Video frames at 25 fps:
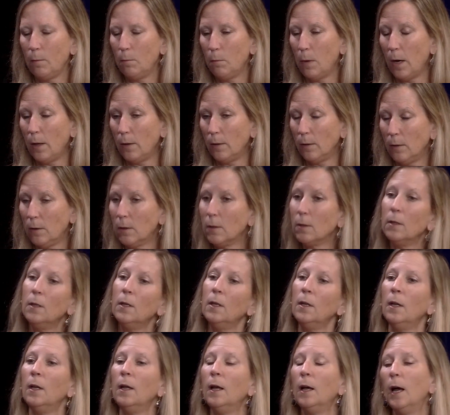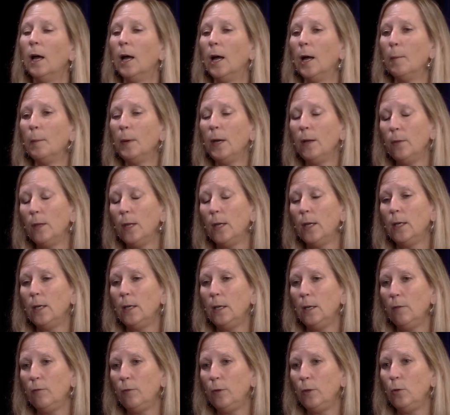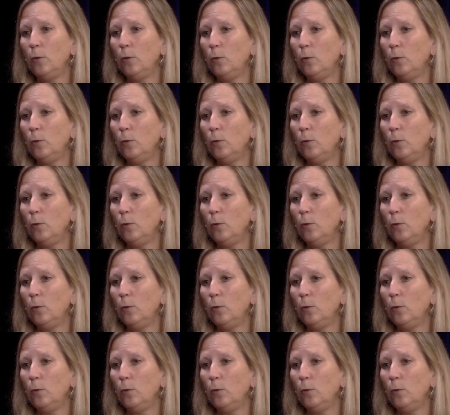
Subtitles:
month. And then if